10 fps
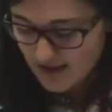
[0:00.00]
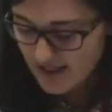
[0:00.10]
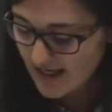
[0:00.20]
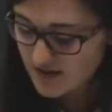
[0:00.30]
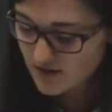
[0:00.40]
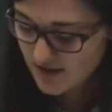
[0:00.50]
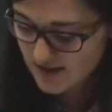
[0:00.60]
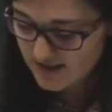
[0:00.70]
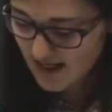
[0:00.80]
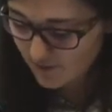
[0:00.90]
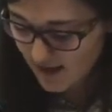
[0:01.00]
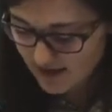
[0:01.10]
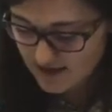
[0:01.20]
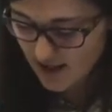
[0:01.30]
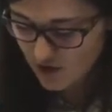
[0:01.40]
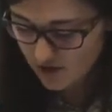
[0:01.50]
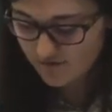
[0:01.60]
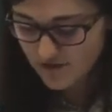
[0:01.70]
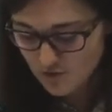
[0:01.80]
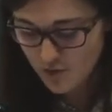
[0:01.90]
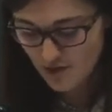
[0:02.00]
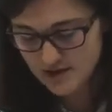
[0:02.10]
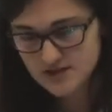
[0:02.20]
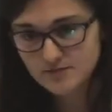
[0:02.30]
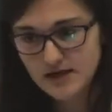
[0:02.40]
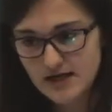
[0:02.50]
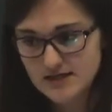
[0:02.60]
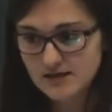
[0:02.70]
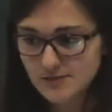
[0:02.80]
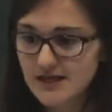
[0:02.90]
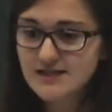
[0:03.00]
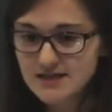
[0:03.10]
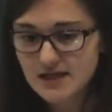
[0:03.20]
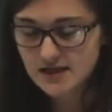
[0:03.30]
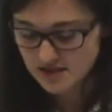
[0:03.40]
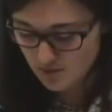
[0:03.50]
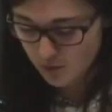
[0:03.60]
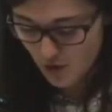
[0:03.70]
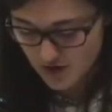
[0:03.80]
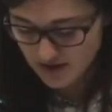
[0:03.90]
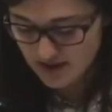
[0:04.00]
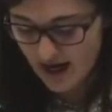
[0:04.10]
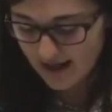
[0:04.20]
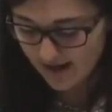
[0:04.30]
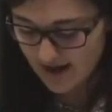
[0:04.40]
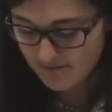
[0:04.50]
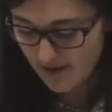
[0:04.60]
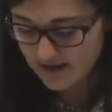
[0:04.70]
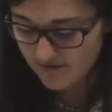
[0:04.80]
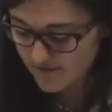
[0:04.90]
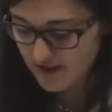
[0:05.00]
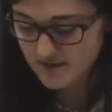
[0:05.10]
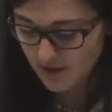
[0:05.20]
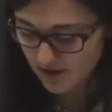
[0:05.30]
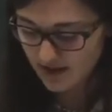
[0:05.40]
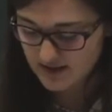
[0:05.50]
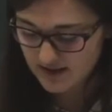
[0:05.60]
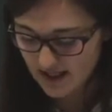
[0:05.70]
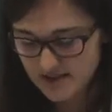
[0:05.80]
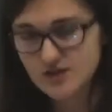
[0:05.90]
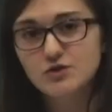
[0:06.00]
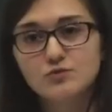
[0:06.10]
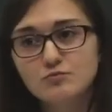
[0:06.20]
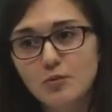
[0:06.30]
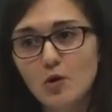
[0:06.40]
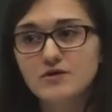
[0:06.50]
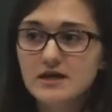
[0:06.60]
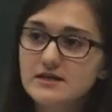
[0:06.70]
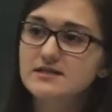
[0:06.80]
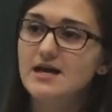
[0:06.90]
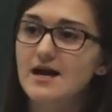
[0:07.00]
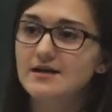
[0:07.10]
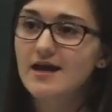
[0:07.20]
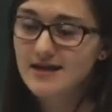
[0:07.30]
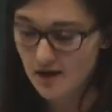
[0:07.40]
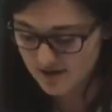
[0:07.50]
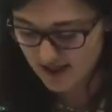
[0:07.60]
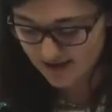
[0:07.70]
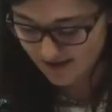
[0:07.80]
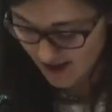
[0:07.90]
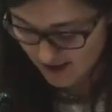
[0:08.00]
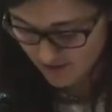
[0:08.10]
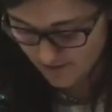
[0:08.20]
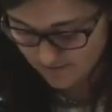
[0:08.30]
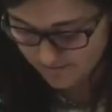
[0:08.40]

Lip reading: To answer this, I would like to touch on a few points because I think it's important to highlight my different experiences as a student both inside and outside the classroom.